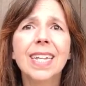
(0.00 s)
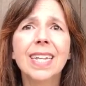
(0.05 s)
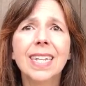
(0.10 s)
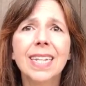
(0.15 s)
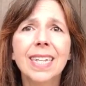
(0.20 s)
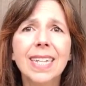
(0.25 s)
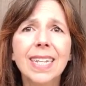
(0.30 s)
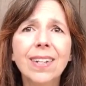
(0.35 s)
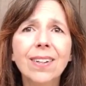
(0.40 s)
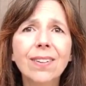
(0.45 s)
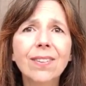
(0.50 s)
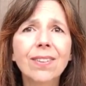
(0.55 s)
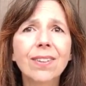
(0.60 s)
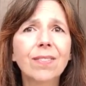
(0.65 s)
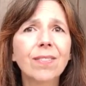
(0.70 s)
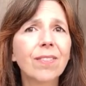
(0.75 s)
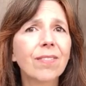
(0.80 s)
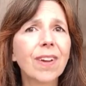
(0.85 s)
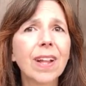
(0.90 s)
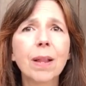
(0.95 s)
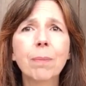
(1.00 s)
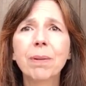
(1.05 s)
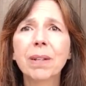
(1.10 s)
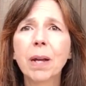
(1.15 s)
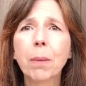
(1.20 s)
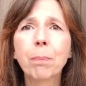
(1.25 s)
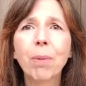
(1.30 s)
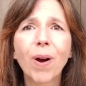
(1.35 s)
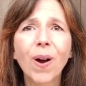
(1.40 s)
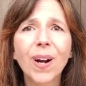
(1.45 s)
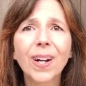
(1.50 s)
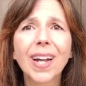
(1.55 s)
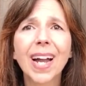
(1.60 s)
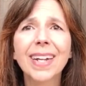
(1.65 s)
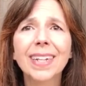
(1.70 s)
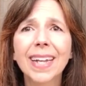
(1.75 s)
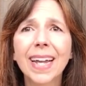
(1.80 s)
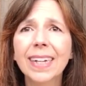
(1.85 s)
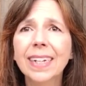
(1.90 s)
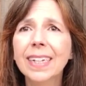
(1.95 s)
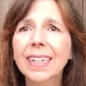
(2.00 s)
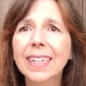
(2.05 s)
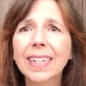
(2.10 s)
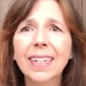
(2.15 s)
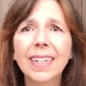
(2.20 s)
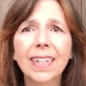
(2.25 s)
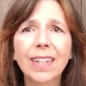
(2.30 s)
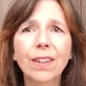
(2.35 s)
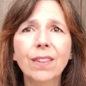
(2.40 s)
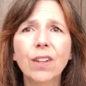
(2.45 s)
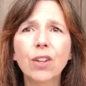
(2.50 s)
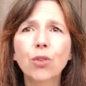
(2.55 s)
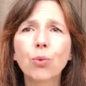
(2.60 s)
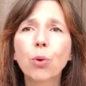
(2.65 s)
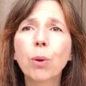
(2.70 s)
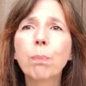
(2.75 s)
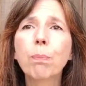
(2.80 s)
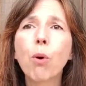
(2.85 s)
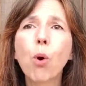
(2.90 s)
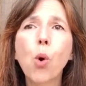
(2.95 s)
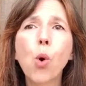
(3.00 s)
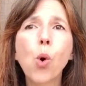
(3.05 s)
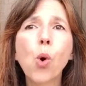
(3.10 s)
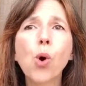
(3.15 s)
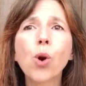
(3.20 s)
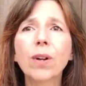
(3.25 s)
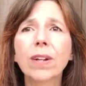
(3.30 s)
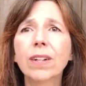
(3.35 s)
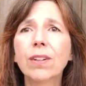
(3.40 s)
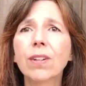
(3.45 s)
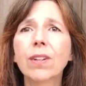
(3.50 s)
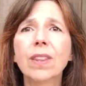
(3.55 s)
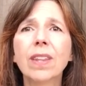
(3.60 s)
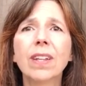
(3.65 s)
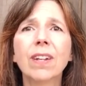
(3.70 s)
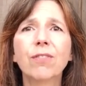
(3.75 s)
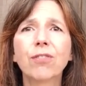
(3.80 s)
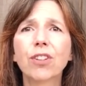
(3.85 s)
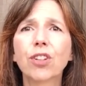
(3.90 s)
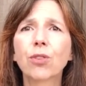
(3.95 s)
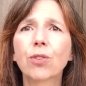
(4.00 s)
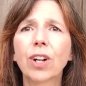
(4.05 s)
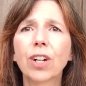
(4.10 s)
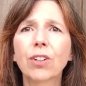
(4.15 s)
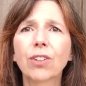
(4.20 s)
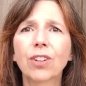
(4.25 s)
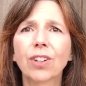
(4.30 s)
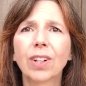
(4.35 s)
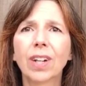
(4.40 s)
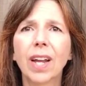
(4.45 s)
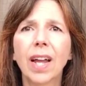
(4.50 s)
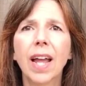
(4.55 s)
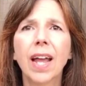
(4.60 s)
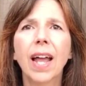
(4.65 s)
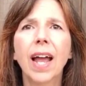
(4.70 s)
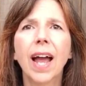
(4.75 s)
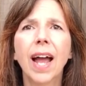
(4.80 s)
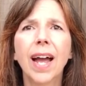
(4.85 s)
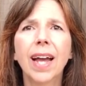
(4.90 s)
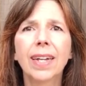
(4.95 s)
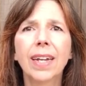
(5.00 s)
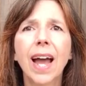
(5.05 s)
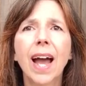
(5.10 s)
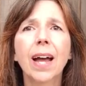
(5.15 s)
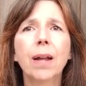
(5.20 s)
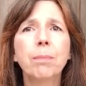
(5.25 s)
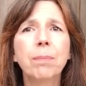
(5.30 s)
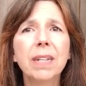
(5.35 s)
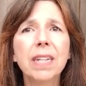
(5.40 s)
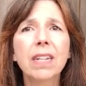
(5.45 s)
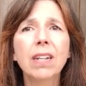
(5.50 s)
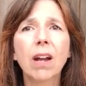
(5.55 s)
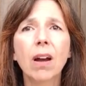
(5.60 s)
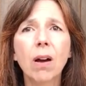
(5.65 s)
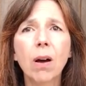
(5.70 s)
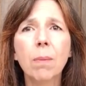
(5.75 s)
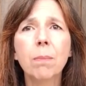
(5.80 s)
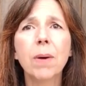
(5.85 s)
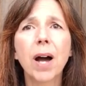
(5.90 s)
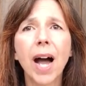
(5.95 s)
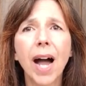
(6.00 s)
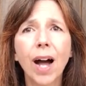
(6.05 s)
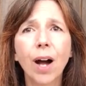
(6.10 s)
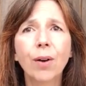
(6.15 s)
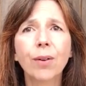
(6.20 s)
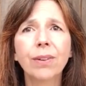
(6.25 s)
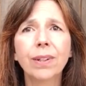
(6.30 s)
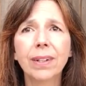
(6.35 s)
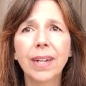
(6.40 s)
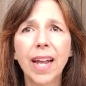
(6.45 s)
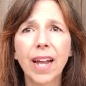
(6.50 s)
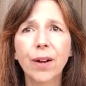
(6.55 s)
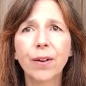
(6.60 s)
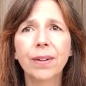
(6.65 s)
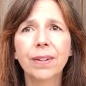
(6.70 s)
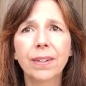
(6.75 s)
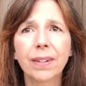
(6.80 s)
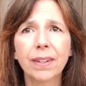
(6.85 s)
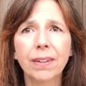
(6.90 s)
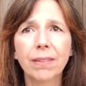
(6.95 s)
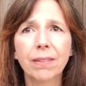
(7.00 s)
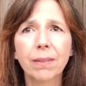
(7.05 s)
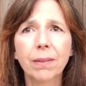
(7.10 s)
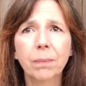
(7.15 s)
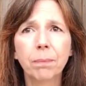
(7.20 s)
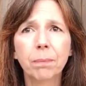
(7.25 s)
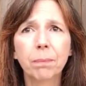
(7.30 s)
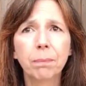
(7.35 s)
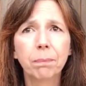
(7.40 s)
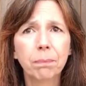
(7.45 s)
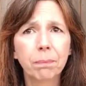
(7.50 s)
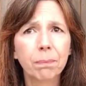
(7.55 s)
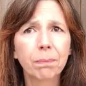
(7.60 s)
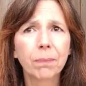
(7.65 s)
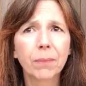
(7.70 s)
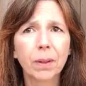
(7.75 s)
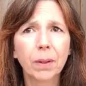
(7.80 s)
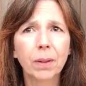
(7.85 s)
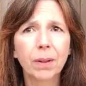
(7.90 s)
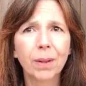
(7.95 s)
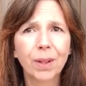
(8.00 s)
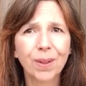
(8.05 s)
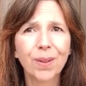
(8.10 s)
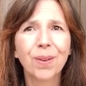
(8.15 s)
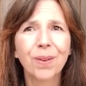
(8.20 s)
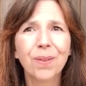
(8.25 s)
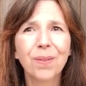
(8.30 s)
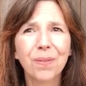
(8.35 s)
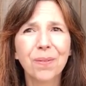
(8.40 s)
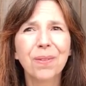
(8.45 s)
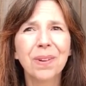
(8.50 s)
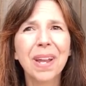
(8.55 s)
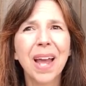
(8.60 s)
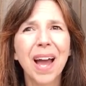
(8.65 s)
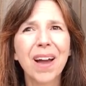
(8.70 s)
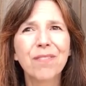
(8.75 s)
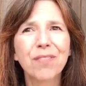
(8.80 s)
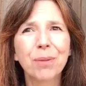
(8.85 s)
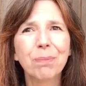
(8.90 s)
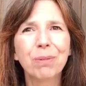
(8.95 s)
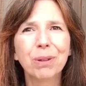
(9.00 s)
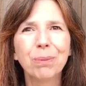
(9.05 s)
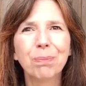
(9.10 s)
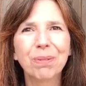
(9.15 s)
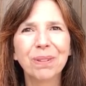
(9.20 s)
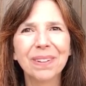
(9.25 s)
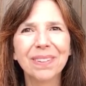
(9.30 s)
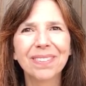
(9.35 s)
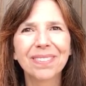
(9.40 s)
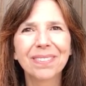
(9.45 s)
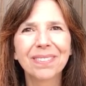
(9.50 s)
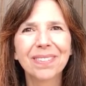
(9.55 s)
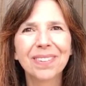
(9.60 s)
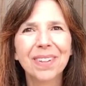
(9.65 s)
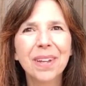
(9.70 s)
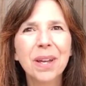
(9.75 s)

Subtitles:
Years of developing a park identity and ethos were poured into the infrastructure and had become our inheritance. We have the blueprints.